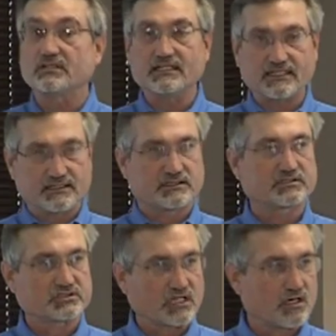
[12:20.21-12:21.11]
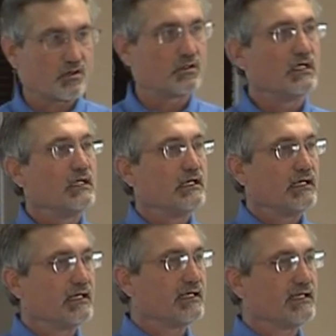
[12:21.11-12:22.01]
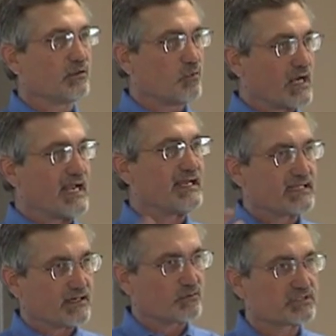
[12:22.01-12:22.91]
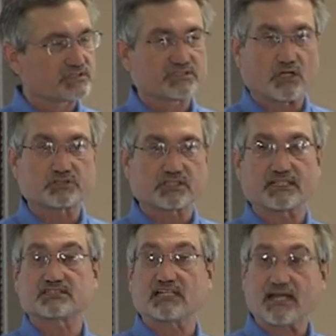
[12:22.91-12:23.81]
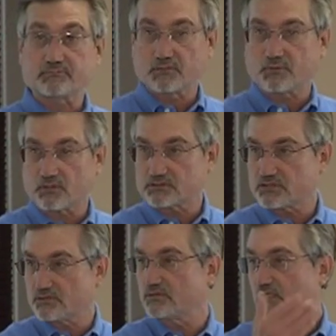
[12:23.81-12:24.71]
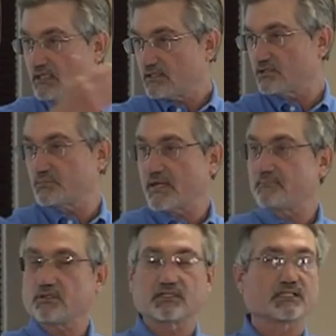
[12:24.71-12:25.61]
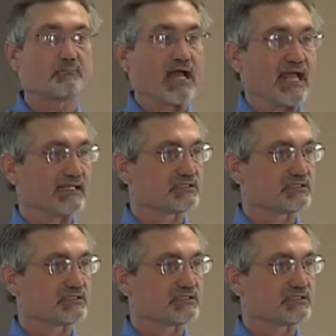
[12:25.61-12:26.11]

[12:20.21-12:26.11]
He needed to show uh, in a way that was socially acceptable to those people in the bank.